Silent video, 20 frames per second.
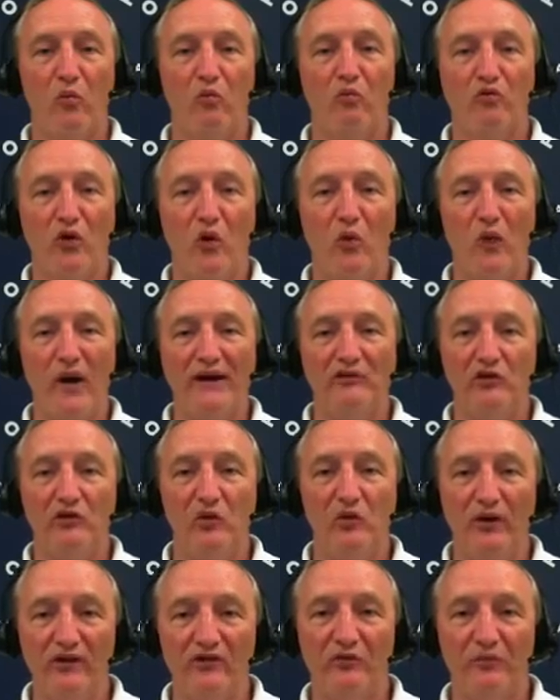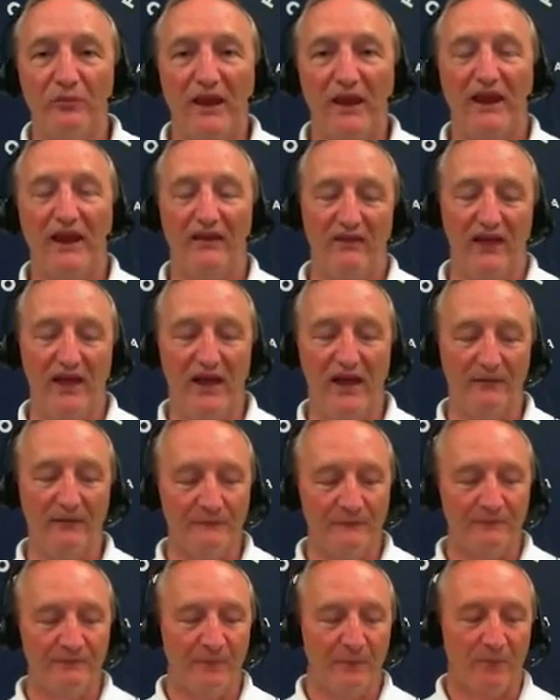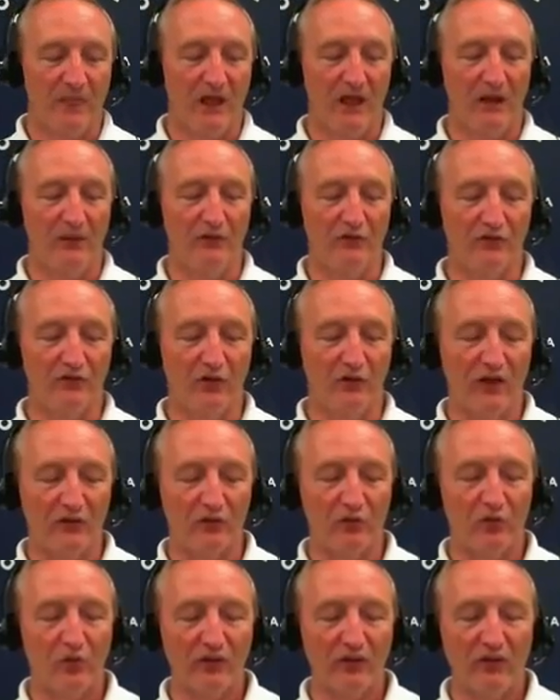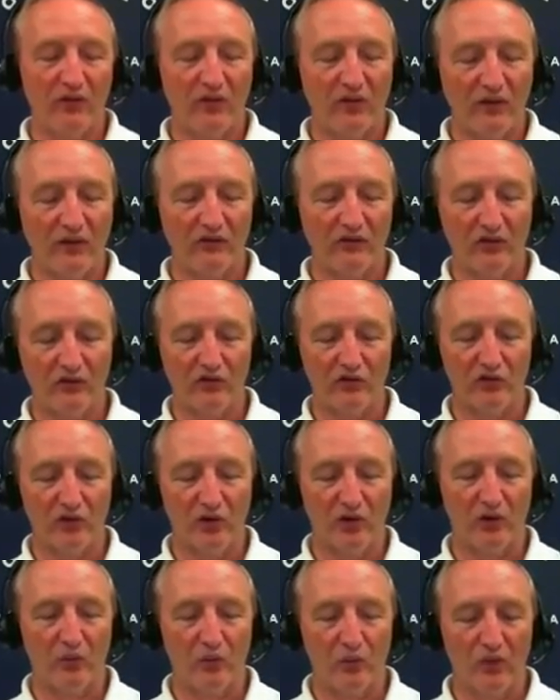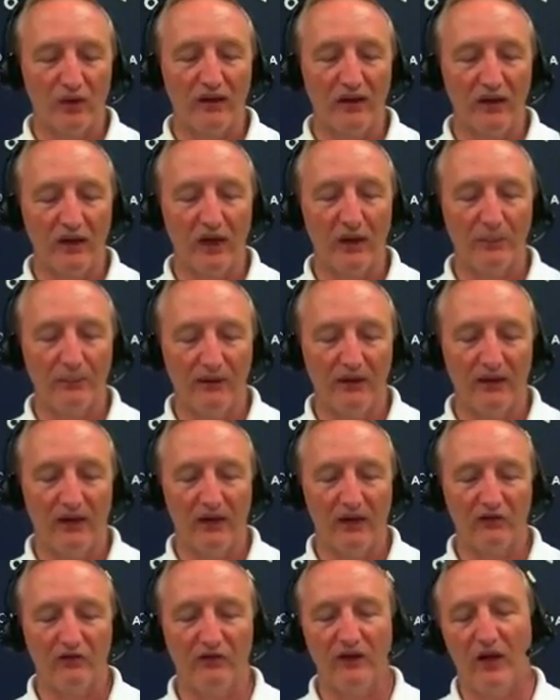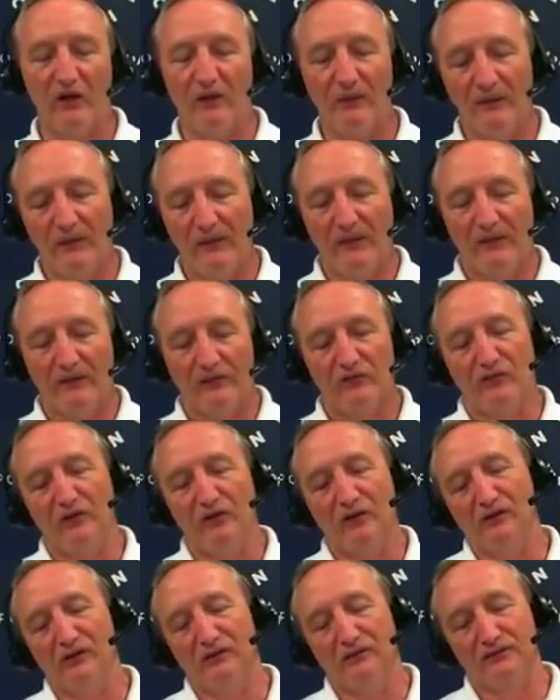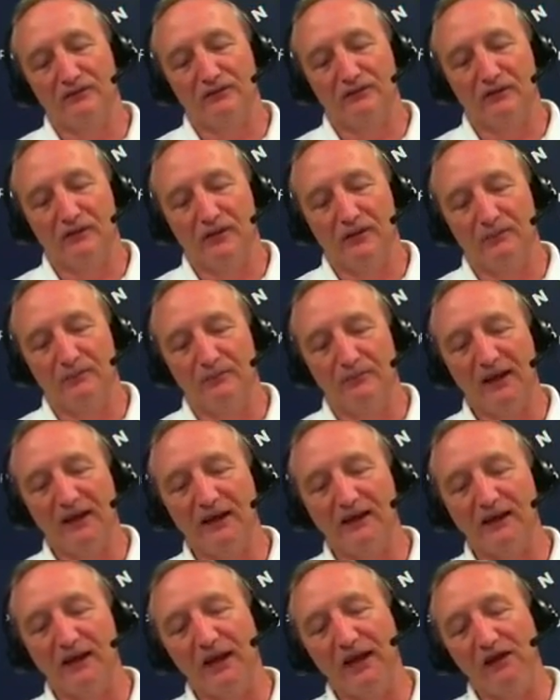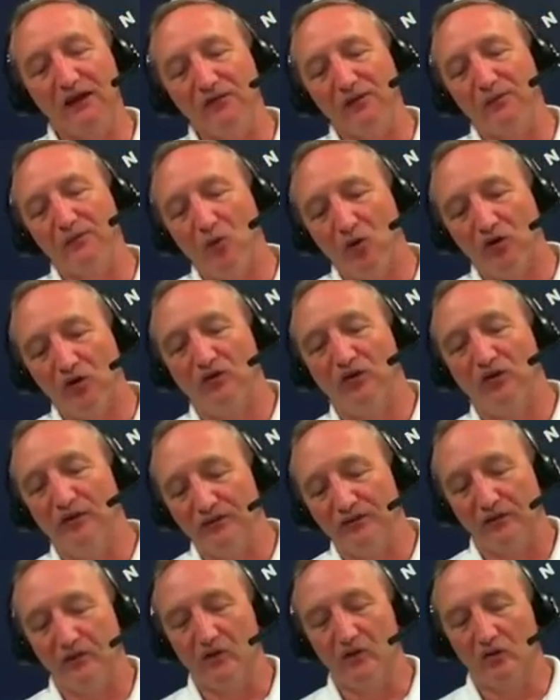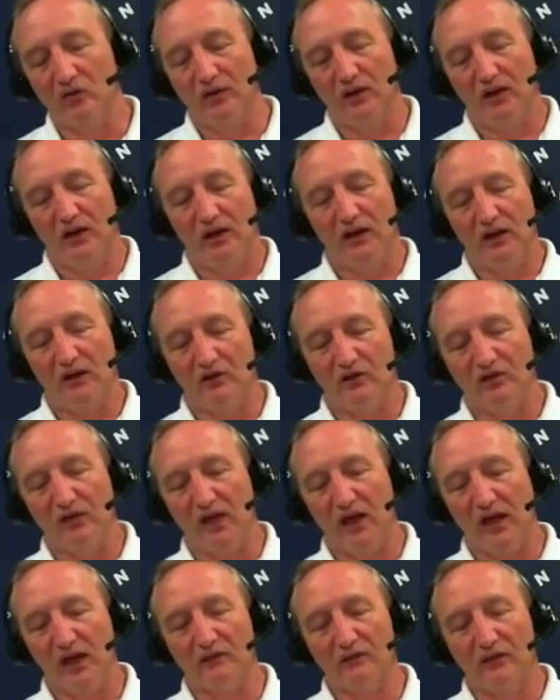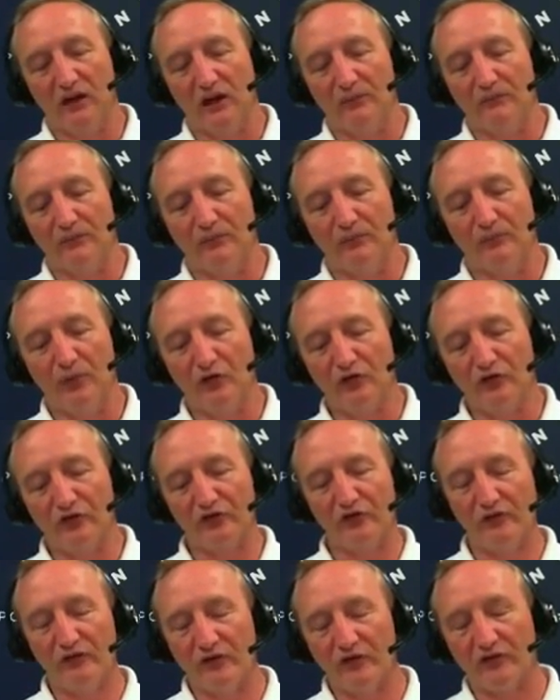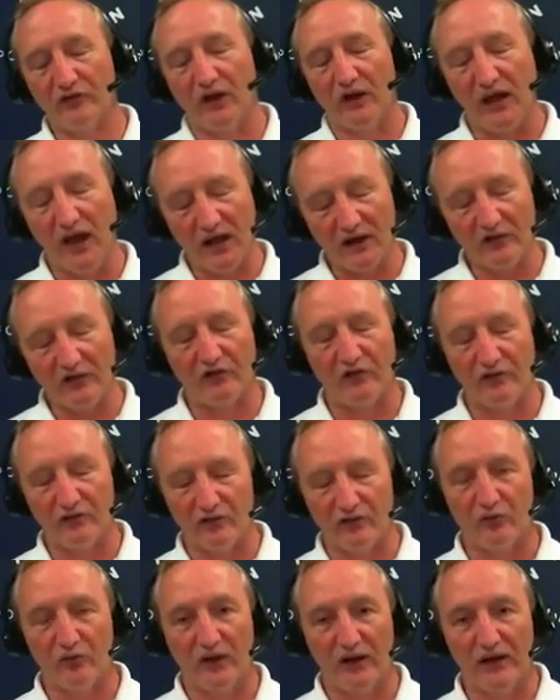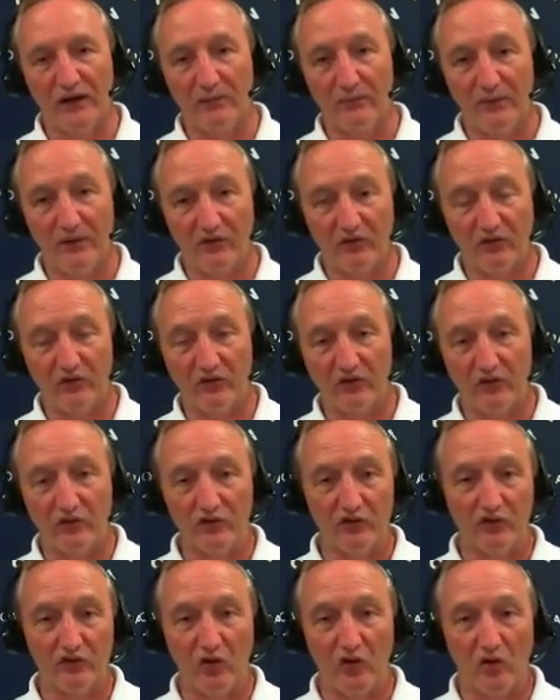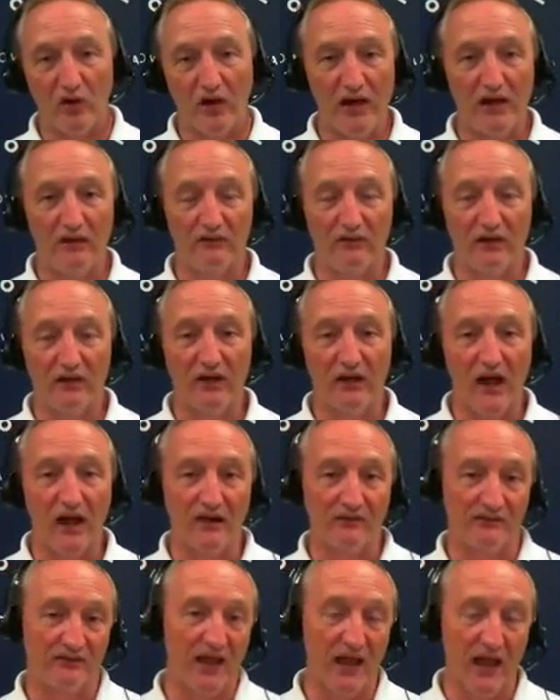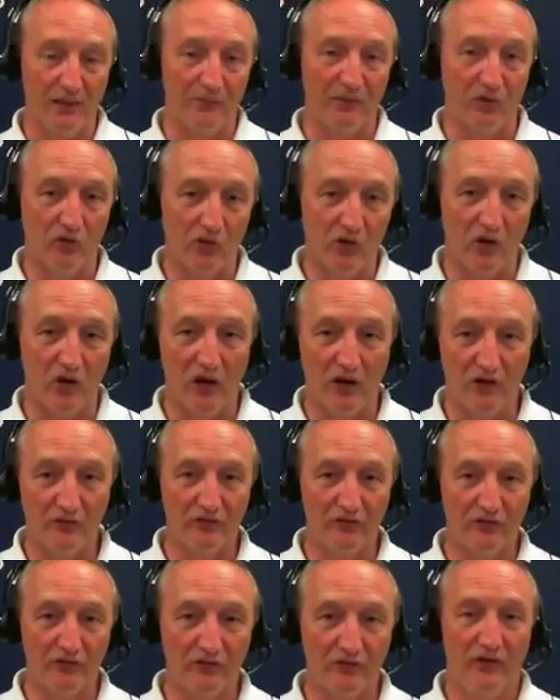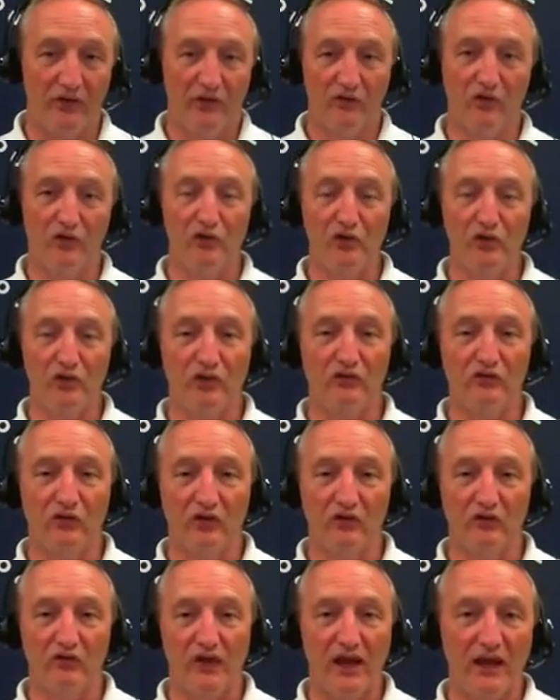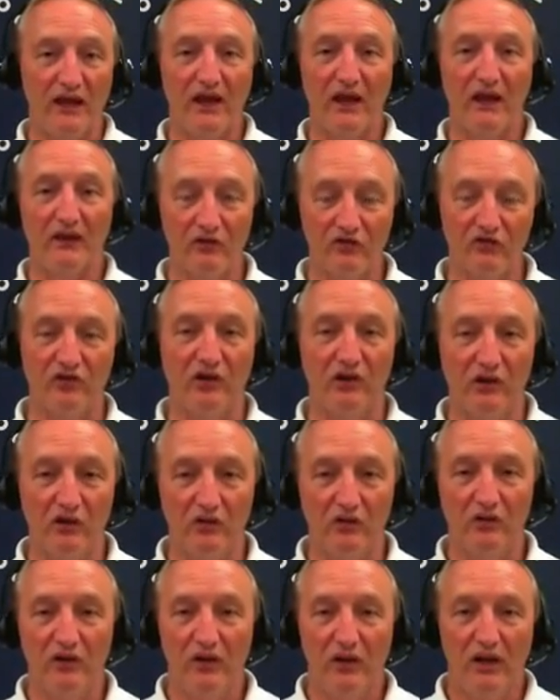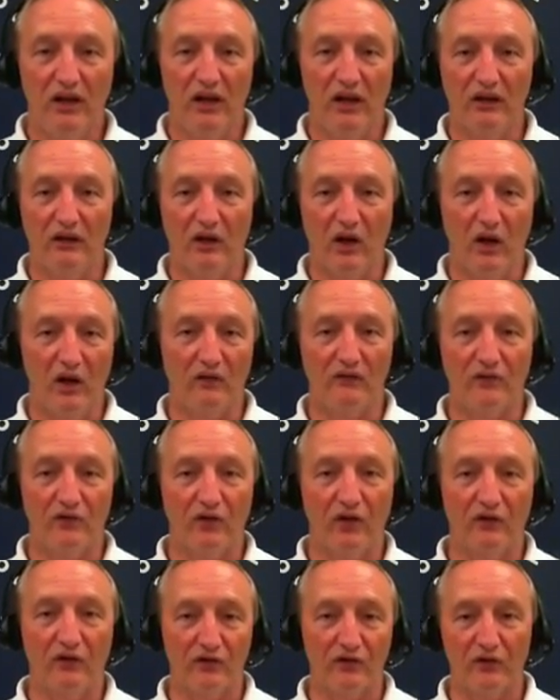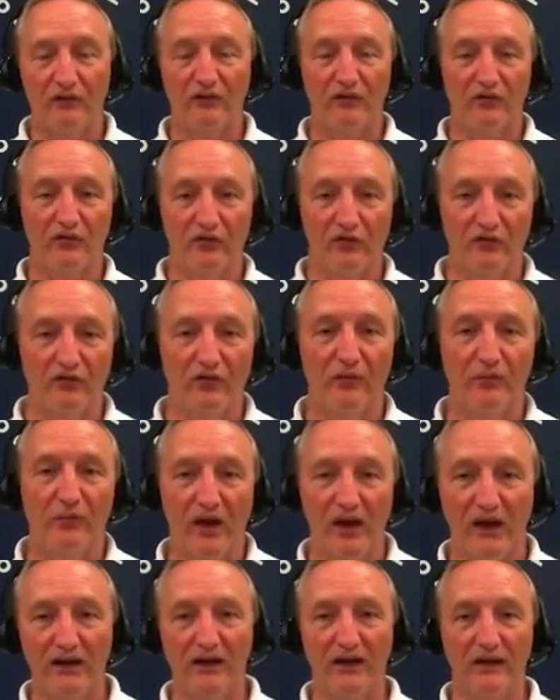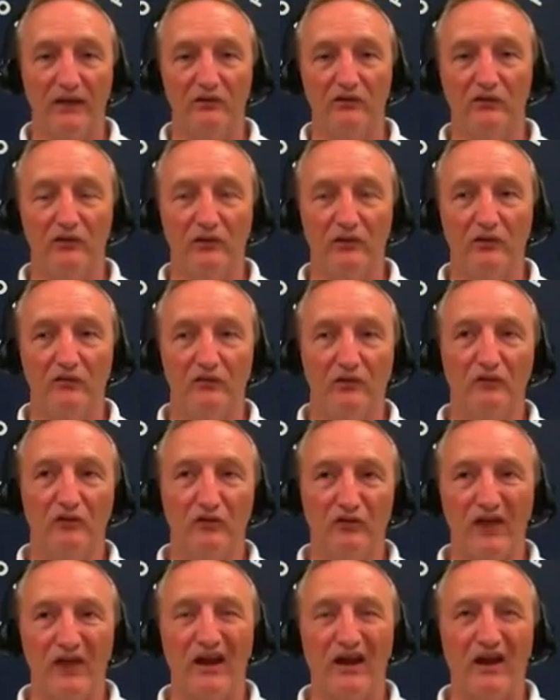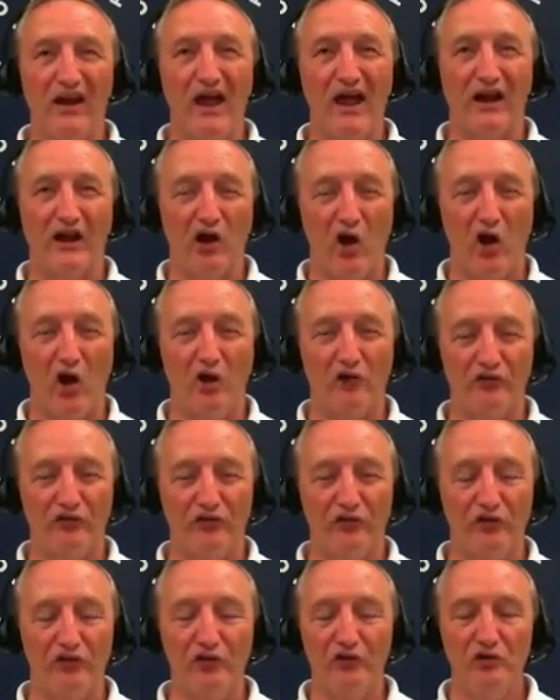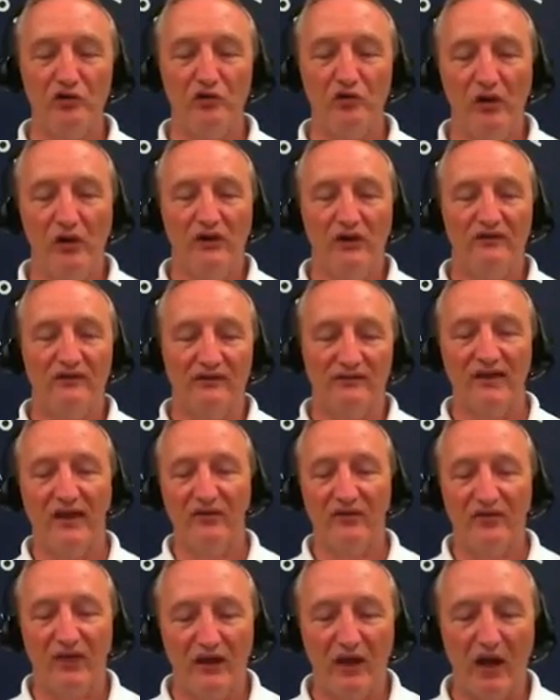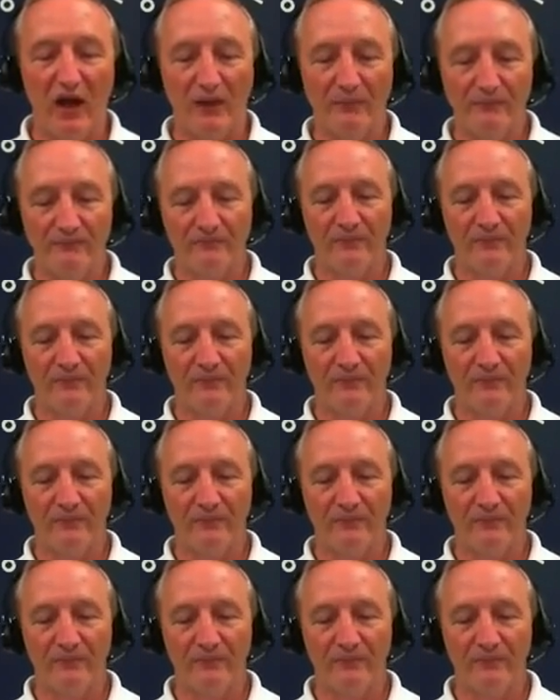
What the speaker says: no way to expand that. And so that's one of the things that you're going to run it up against. Now, the making it even more difficult is that a lot of service-related businesses, you don't have a lot of capital cost. So you can just hang out a shingle and offer a service to somebody, and you know there's not a lot of cost to you to set that up.